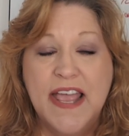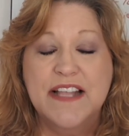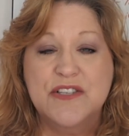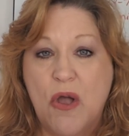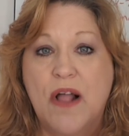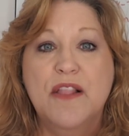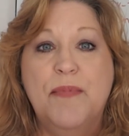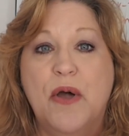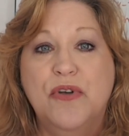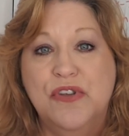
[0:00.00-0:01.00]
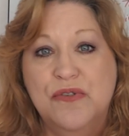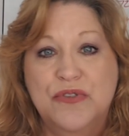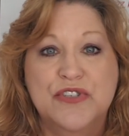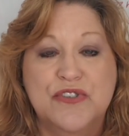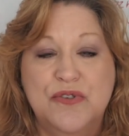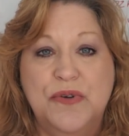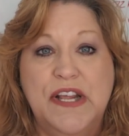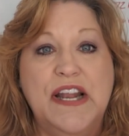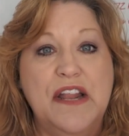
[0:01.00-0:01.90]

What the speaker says: It's all about you, the student,